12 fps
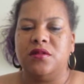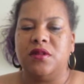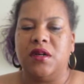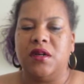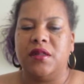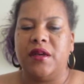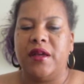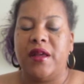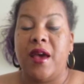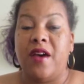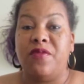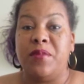uh, they'd
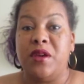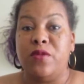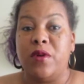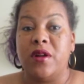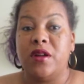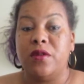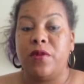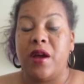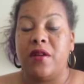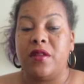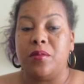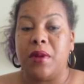have me running
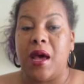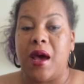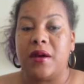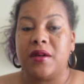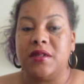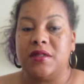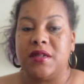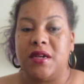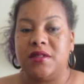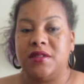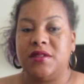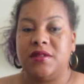around the block because
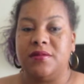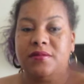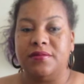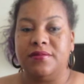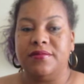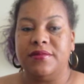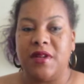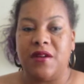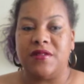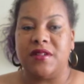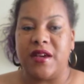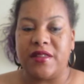that's that
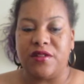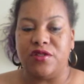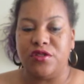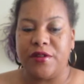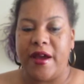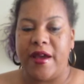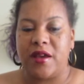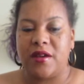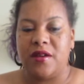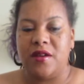was like their track.